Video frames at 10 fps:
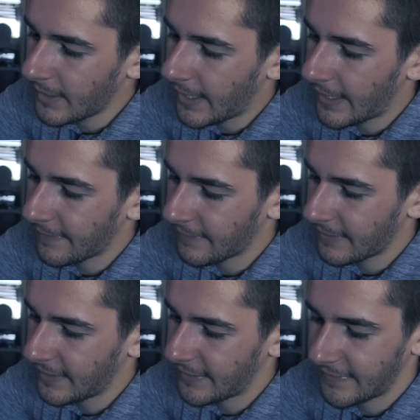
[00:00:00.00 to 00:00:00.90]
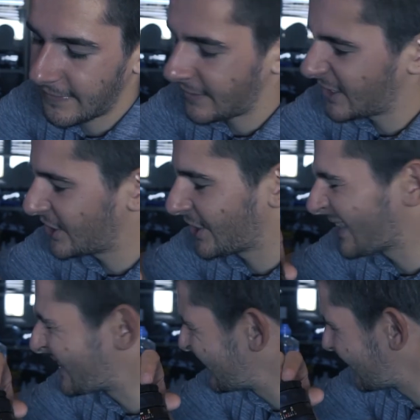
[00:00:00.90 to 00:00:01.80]
and it's
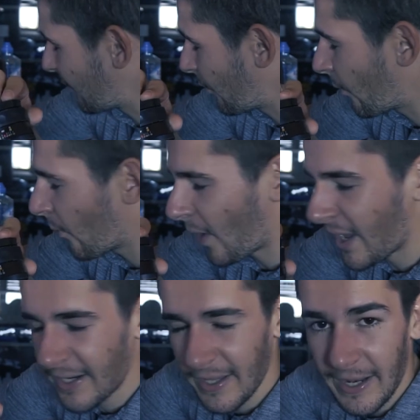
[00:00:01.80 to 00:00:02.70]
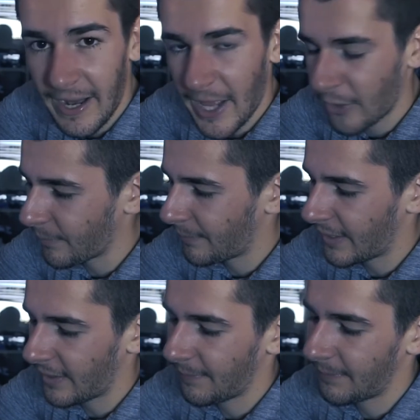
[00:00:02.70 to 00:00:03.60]
just 1
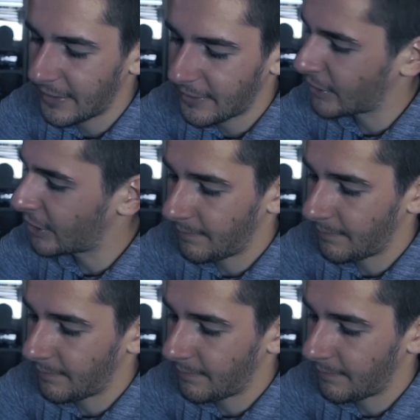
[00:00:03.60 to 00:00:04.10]
nanometer,